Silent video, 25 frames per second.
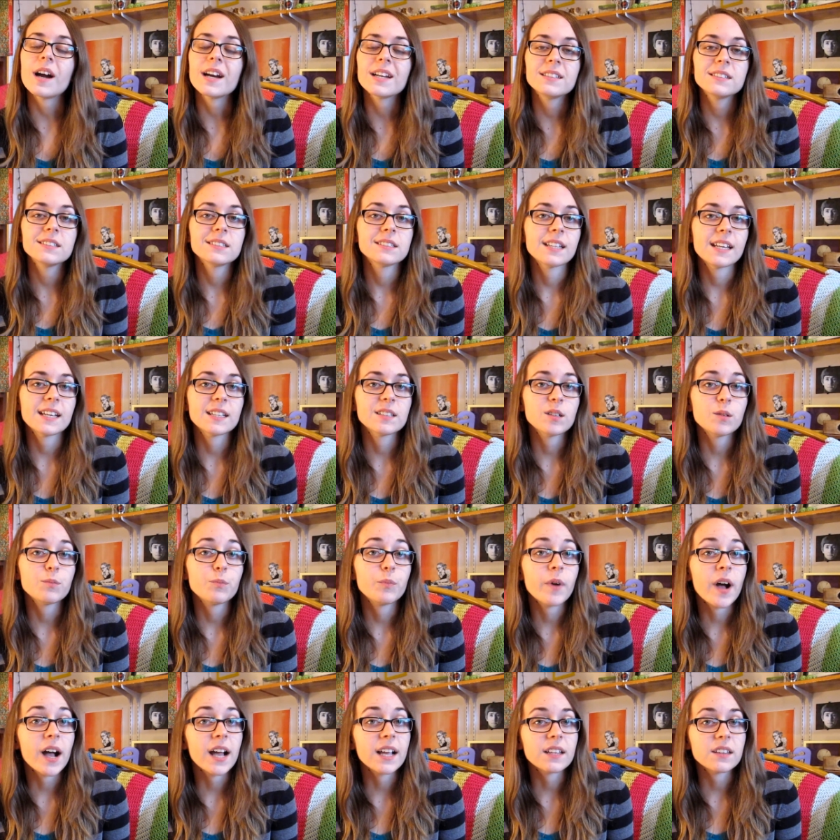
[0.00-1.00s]
I didn't end
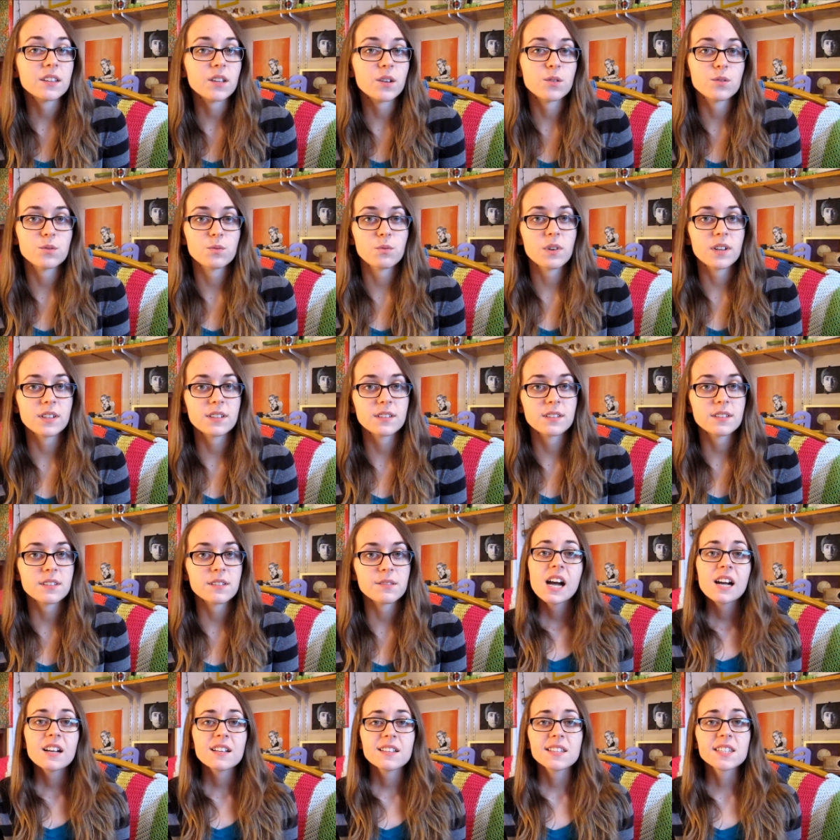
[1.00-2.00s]
up buying those
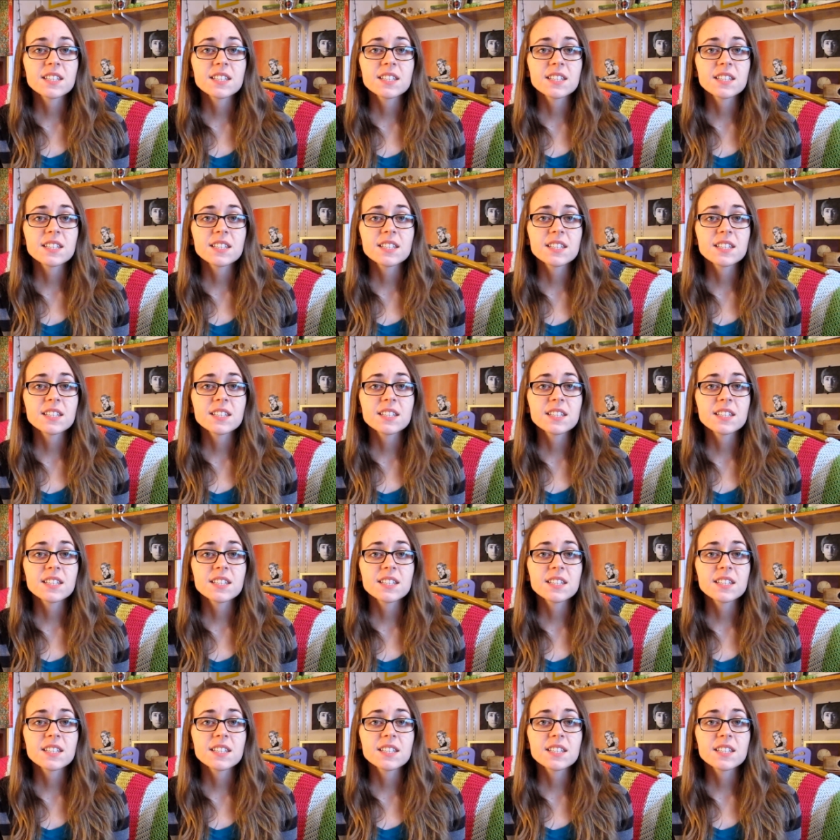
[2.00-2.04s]
ones.